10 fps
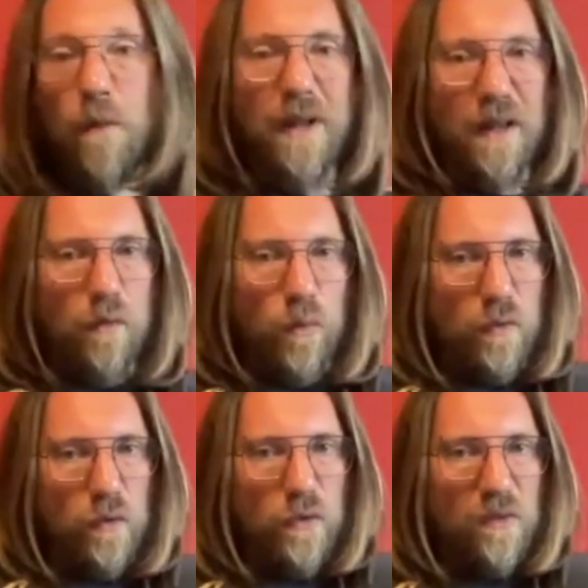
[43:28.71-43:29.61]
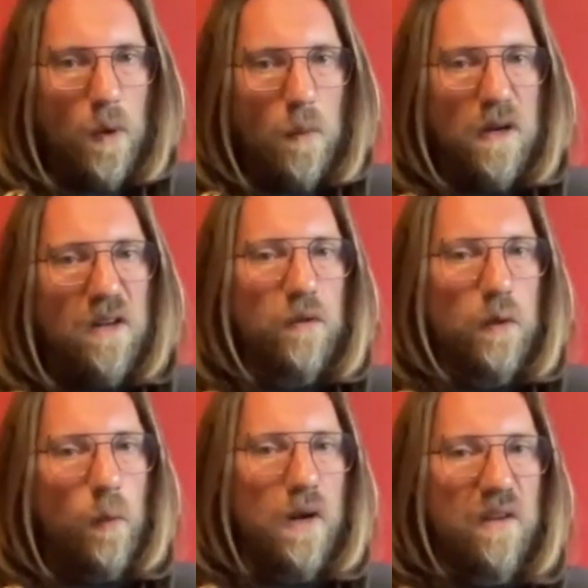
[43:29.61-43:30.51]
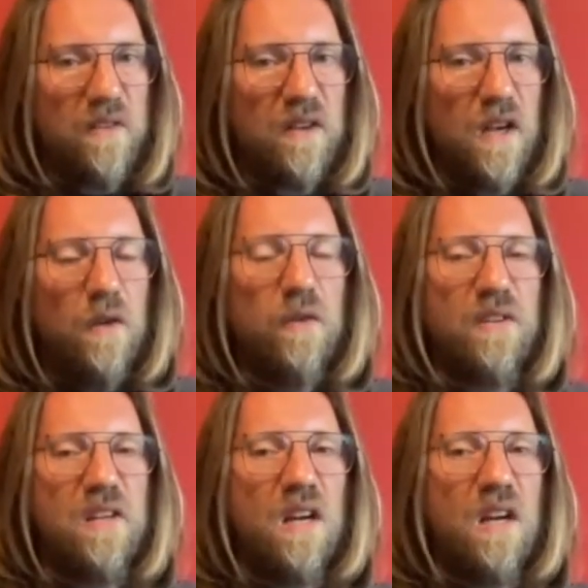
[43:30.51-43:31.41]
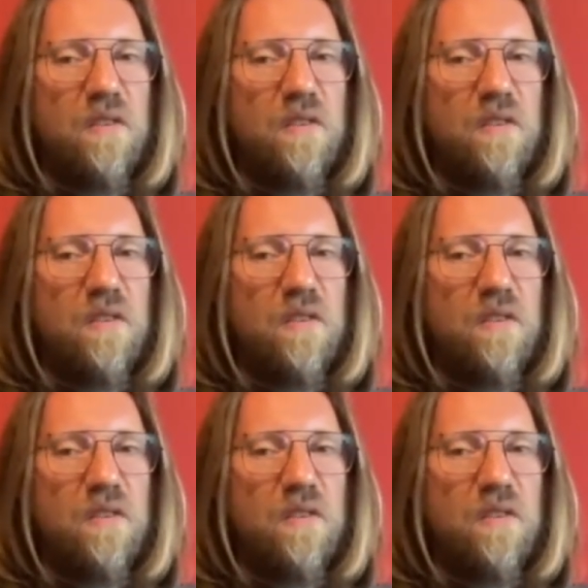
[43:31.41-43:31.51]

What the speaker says: but that you're describing literally what is, you see?